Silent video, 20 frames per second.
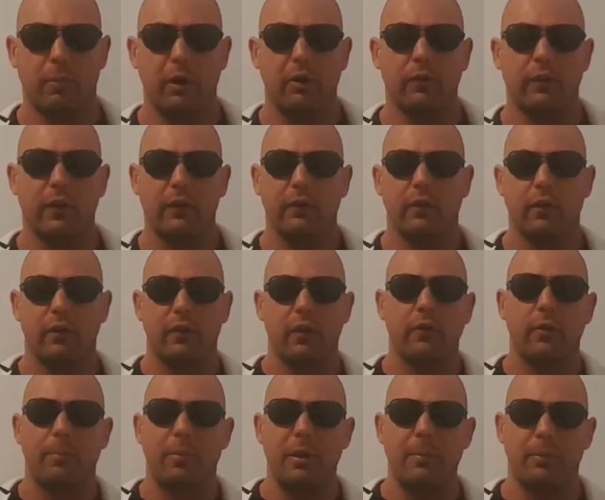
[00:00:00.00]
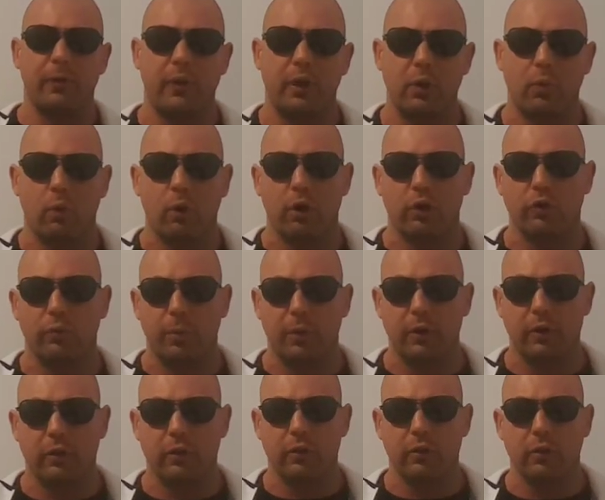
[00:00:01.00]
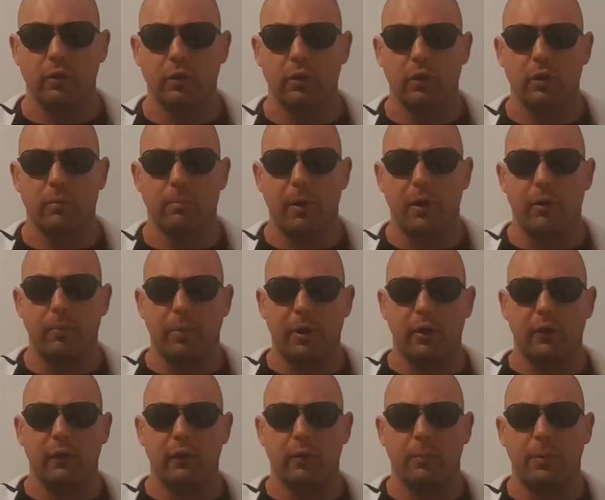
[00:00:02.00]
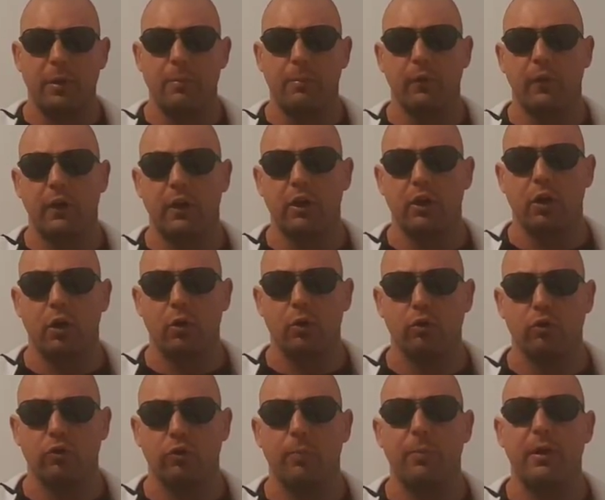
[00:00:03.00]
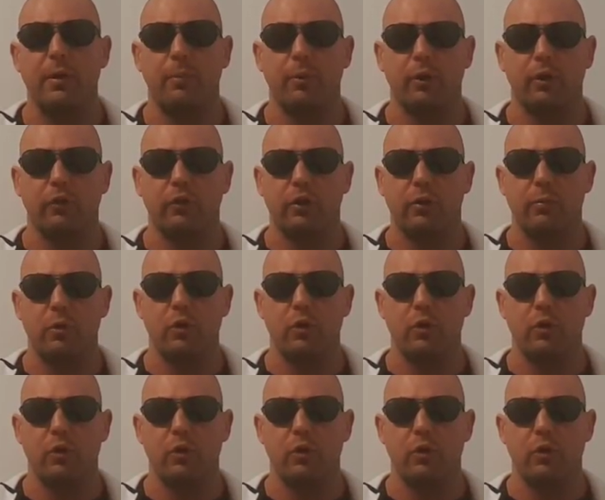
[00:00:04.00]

the people that he works with, better than the people that he knows, the people in his